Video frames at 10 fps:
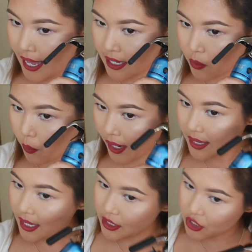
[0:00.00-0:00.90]
And what I
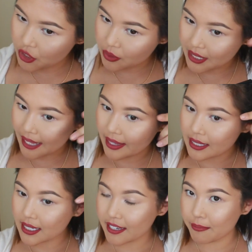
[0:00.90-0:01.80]
like to do is I
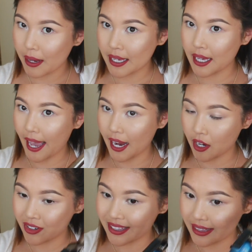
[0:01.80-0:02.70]
like to give my
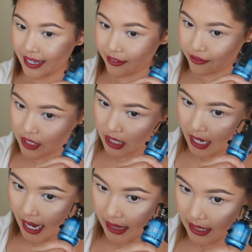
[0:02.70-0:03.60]
hair lift
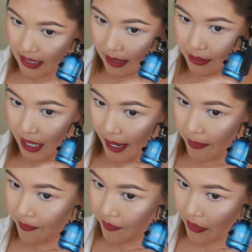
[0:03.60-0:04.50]
at the same
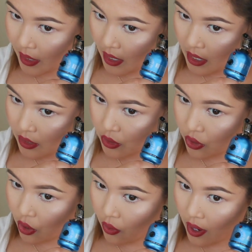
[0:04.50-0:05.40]
time.
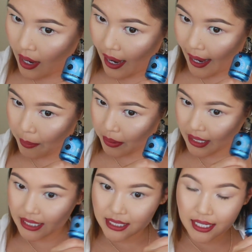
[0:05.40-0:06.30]
So I
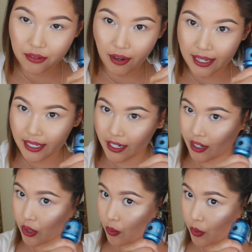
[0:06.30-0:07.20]
place it right here
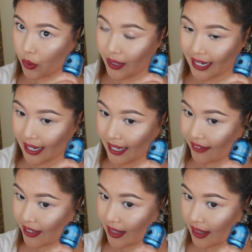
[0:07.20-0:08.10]
at the root and
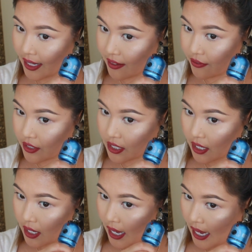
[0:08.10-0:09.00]
give it lift,
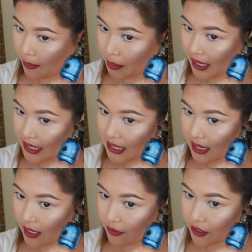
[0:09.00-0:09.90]
and place it
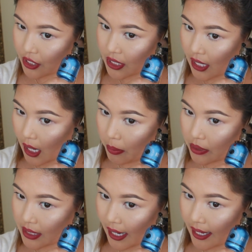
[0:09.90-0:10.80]
there for just a
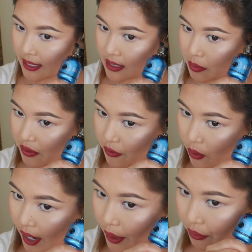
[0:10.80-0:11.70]
couple seconds
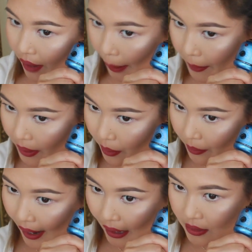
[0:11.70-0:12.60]
before I wrap it
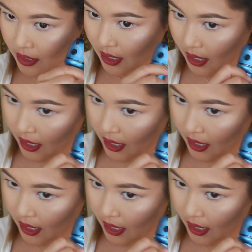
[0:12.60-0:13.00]
around